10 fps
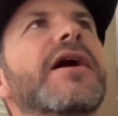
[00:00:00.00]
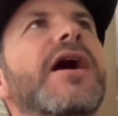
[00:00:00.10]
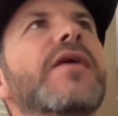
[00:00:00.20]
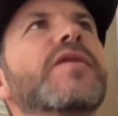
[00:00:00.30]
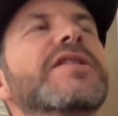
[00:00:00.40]

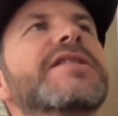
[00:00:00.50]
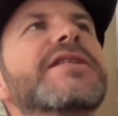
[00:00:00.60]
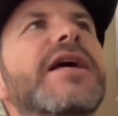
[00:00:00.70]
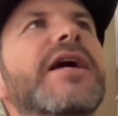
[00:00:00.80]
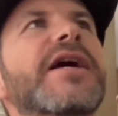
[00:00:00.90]
I would
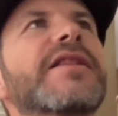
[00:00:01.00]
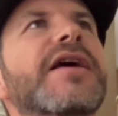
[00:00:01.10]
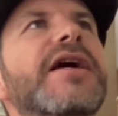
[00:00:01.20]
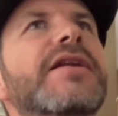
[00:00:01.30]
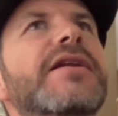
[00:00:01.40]
say
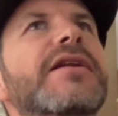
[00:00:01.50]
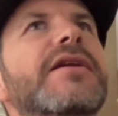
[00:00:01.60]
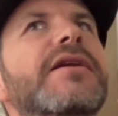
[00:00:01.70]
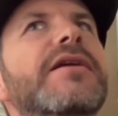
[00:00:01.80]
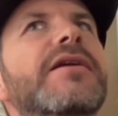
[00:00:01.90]
that
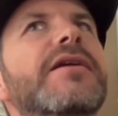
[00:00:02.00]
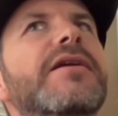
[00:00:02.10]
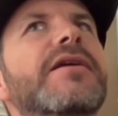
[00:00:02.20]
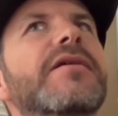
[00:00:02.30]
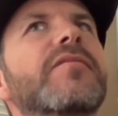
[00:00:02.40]

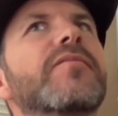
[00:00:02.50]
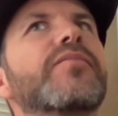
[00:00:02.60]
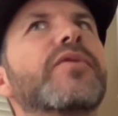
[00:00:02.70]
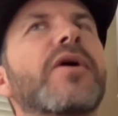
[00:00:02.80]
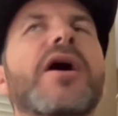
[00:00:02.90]

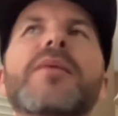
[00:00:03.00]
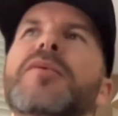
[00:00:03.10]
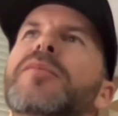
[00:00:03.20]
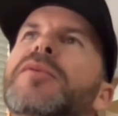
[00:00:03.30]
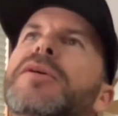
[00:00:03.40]

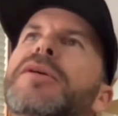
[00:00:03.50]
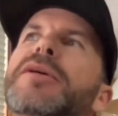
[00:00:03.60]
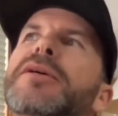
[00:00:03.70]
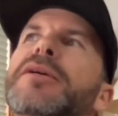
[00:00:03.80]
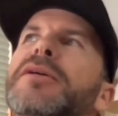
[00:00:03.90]

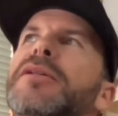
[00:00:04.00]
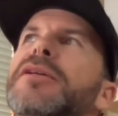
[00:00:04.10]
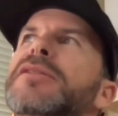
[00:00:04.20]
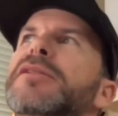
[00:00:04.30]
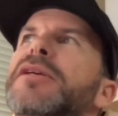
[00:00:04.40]
probably,
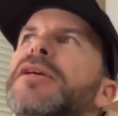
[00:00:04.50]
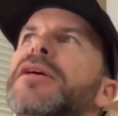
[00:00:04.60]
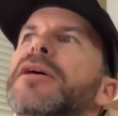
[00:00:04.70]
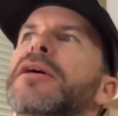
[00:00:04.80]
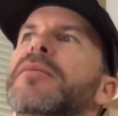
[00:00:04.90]
let's see
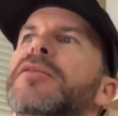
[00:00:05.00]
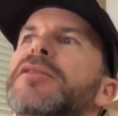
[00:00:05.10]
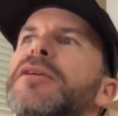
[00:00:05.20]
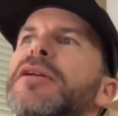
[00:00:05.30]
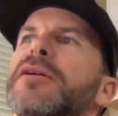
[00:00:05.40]
here,
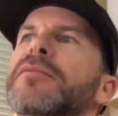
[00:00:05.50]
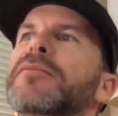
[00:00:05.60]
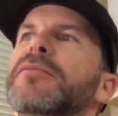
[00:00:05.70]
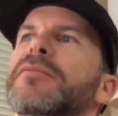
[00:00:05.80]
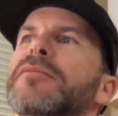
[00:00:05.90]
just trying to
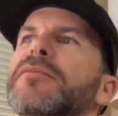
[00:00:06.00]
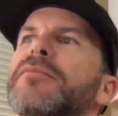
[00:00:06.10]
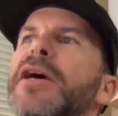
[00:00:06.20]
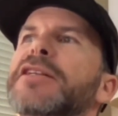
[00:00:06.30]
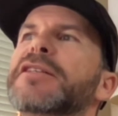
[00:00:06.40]

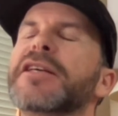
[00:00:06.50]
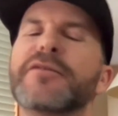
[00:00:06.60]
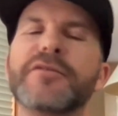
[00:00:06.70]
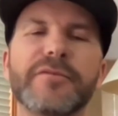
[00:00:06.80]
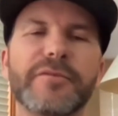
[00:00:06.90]
mentally
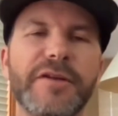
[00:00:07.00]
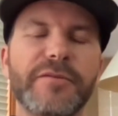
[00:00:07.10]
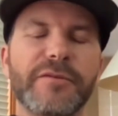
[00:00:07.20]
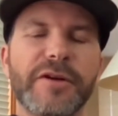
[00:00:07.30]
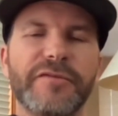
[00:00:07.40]

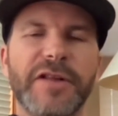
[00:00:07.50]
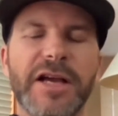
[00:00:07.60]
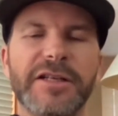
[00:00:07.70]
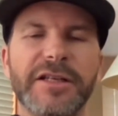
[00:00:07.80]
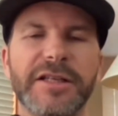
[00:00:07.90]

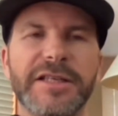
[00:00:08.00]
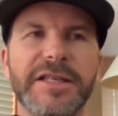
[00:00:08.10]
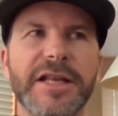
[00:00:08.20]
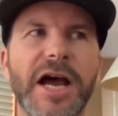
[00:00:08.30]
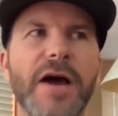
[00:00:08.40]
reflect on the
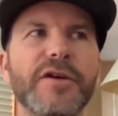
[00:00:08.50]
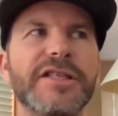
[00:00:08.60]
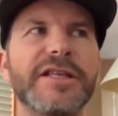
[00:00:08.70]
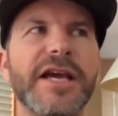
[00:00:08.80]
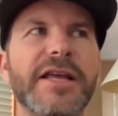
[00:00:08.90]
season. I
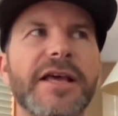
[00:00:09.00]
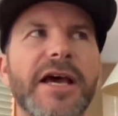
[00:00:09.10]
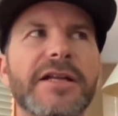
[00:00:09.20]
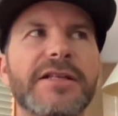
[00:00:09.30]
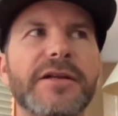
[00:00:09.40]
would say
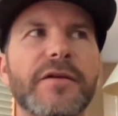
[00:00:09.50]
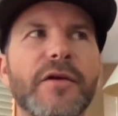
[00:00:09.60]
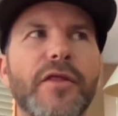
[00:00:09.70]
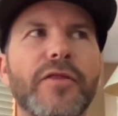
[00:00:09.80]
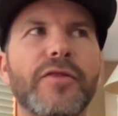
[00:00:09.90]
that
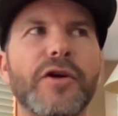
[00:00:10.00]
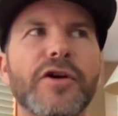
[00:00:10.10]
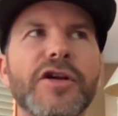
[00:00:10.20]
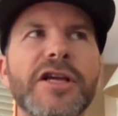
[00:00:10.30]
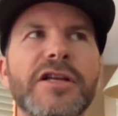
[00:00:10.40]

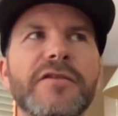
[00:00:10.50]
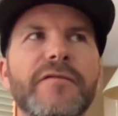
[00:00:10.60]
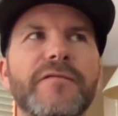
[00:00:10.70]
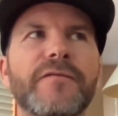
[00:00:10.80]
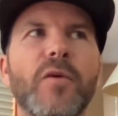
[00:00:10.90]
30 to
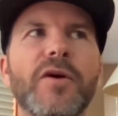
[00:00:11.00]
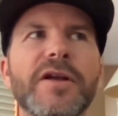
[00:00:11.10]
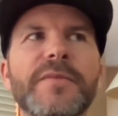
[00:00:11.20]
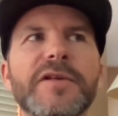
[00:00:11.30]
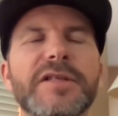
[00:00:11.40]

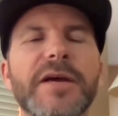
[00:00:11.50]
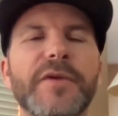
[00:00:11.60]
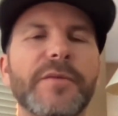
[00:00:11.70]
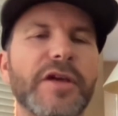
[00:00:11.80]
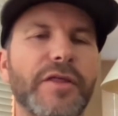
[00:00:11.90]
40%,
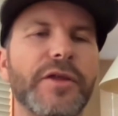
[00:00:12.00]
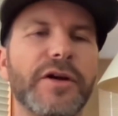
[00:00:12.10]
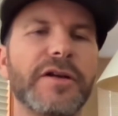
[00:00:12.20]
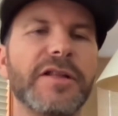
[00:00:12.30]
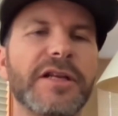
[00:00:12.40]
probably a
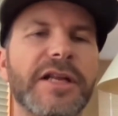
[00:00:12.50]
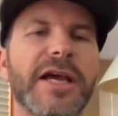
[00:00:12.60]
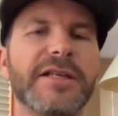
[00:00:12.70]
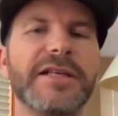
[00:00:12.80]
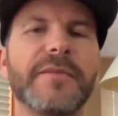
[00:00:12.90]
third of the
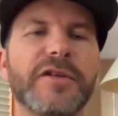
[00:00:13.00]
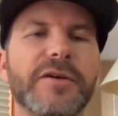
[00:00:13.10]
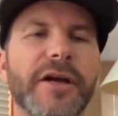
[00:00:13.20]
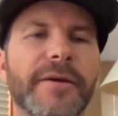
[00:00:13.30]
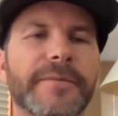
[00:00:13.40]
days I'm
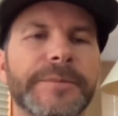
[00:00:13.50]
touring.